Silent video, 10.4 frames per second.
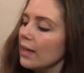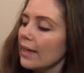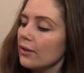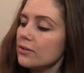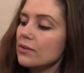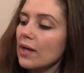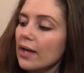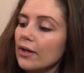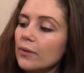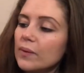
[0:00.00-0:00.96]
I also
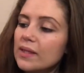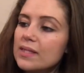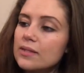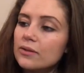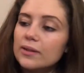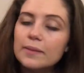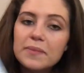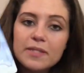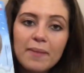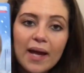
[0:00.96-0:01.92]
got her one of these little lip
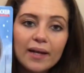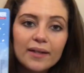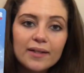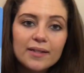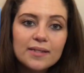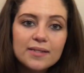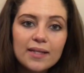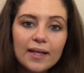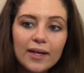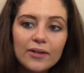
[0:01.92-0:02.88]
smackers.
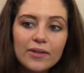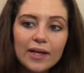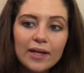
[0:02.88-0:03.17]
I got her the